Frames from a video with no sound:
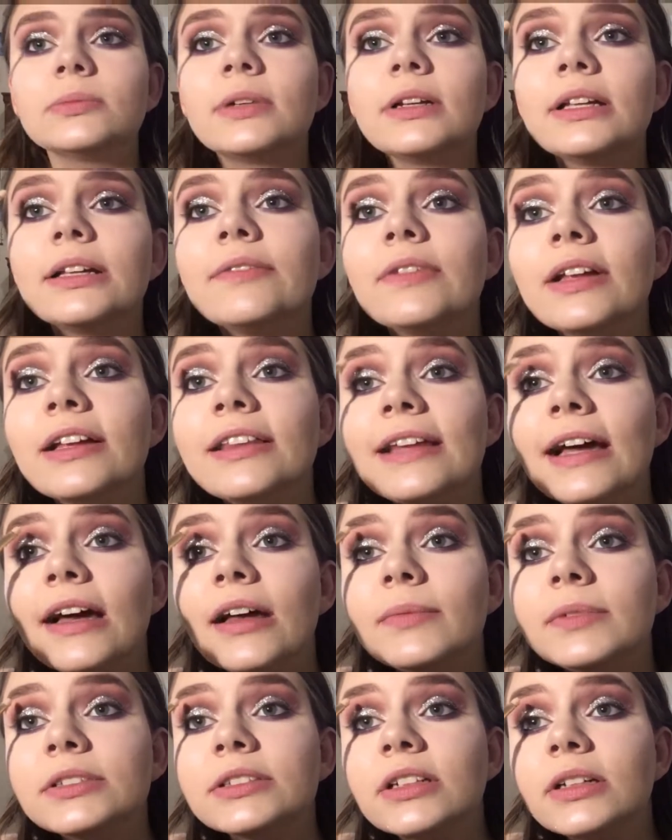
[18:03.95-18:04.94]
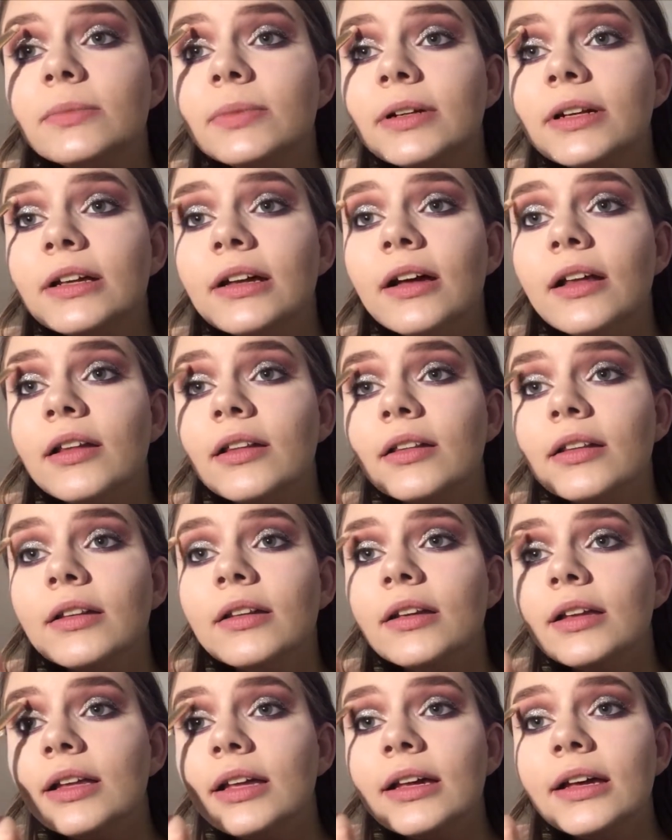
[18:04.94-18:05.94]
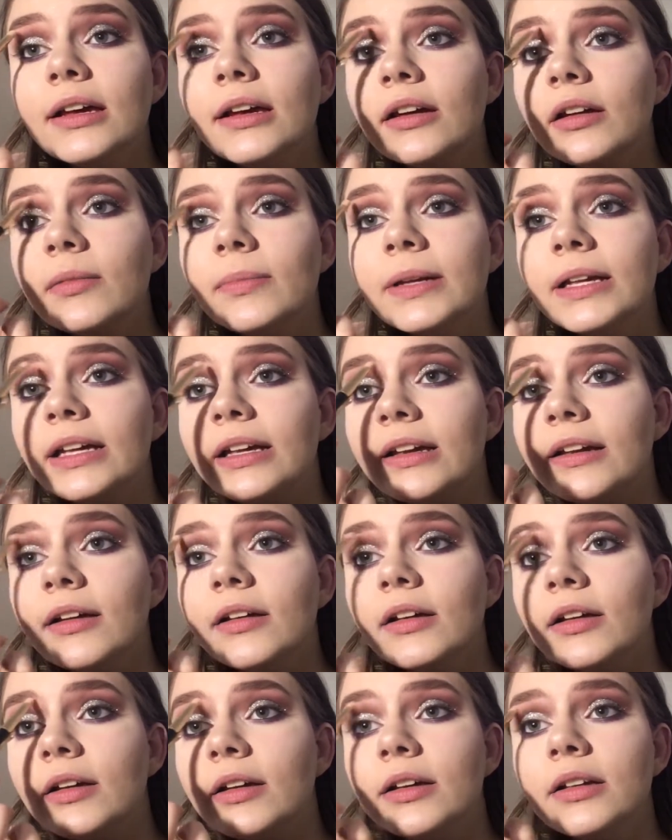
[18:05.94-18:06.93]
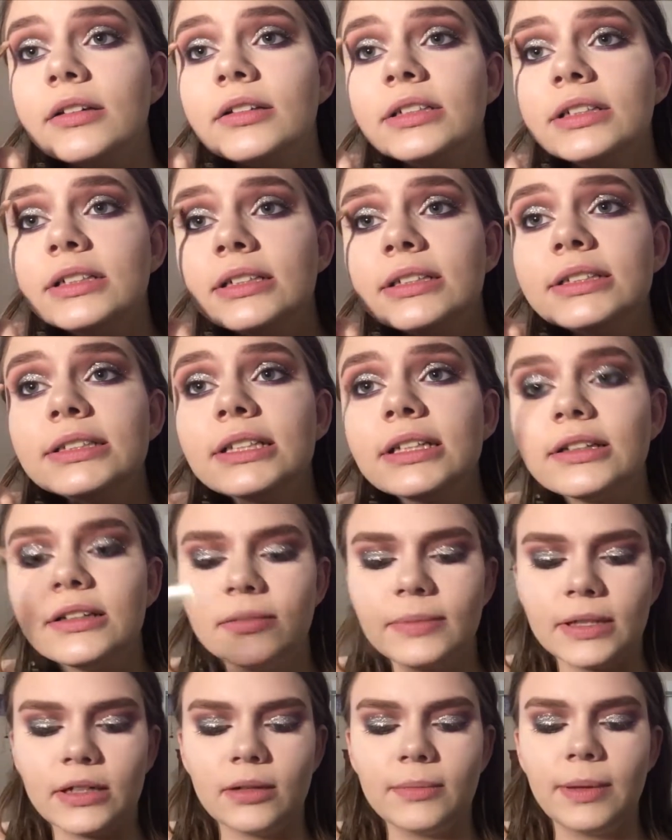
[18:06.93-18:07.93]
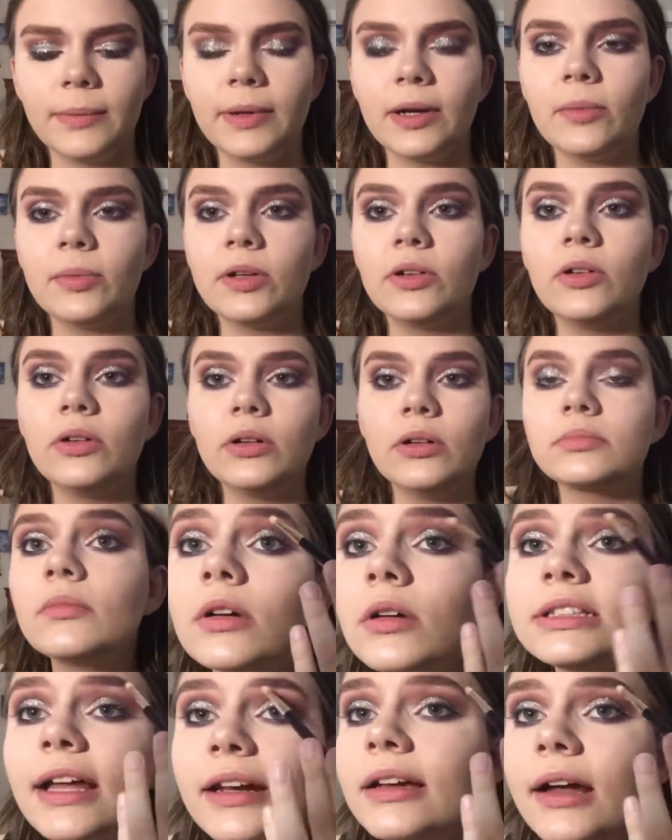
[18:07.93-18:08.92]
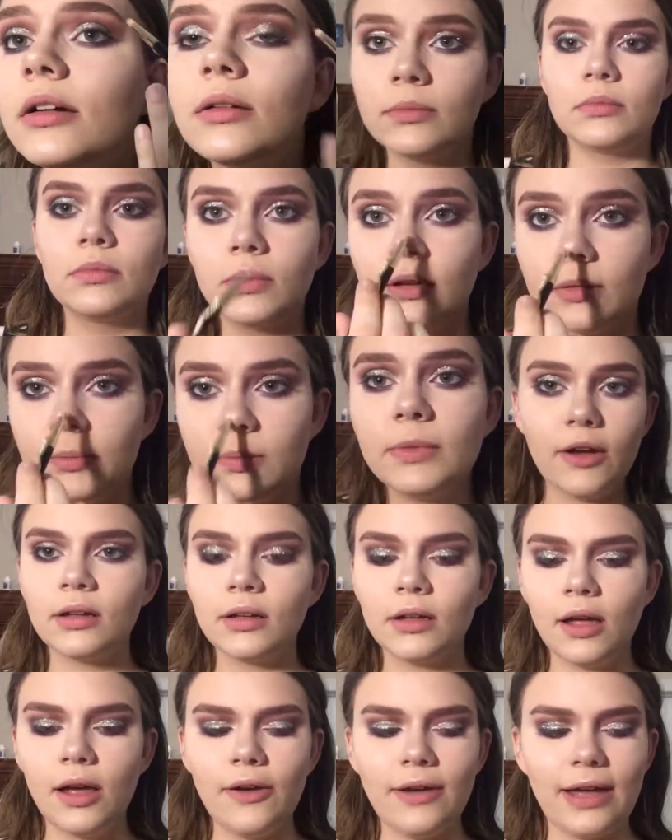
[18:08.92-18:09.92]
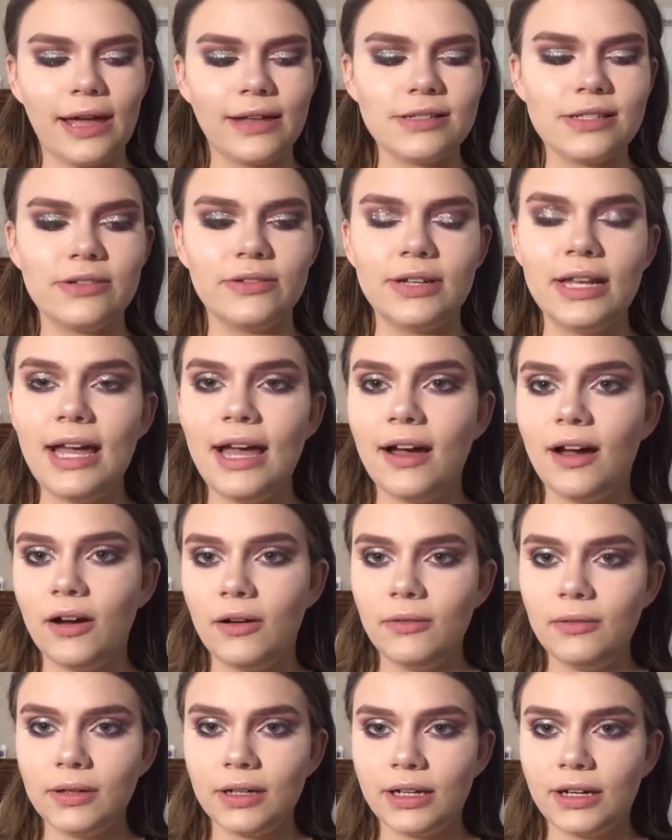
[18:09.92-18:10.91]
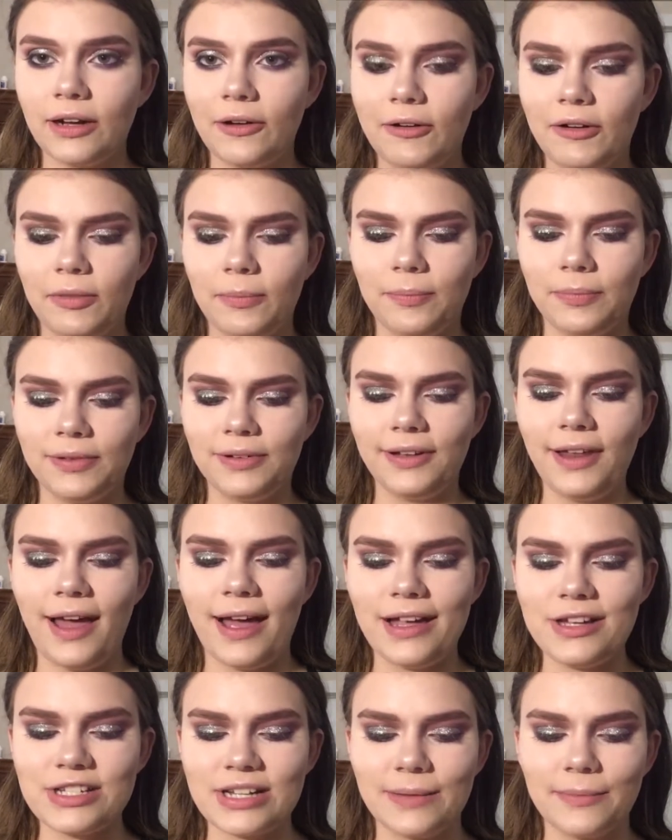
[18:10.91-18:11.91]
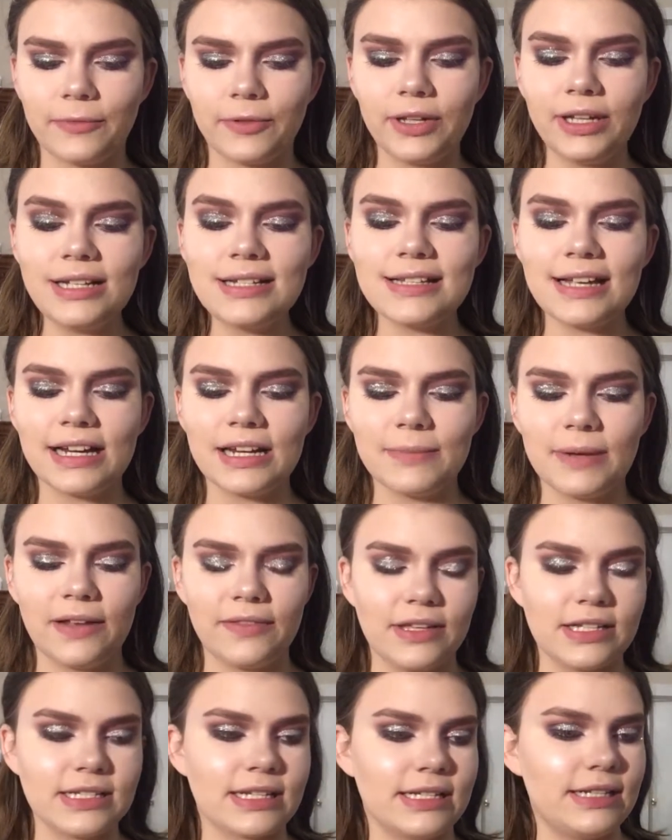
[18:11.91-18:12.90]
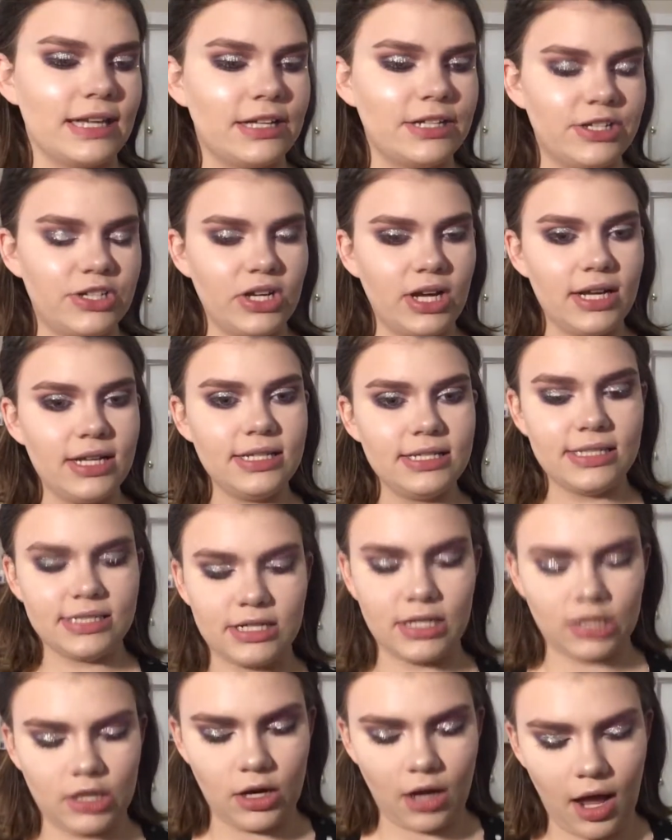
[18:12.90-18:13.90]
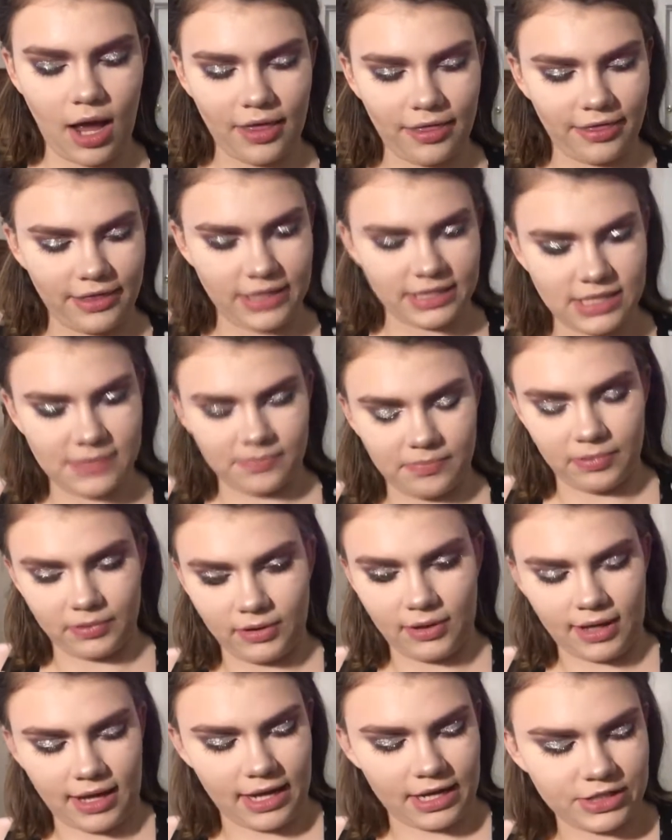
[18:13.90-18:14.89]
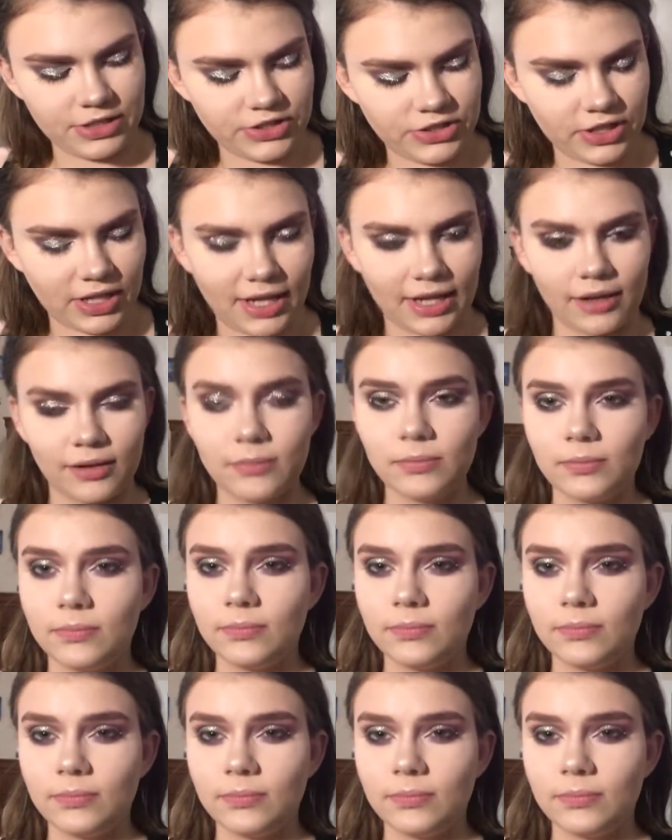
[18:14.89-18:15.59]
so I'm going to leave it like that. I'm also going to put it a little bit, just a little bit on my brow bone. Okay, so now I'm gonna go with blush, and I'm really excited about this because I just got this blush like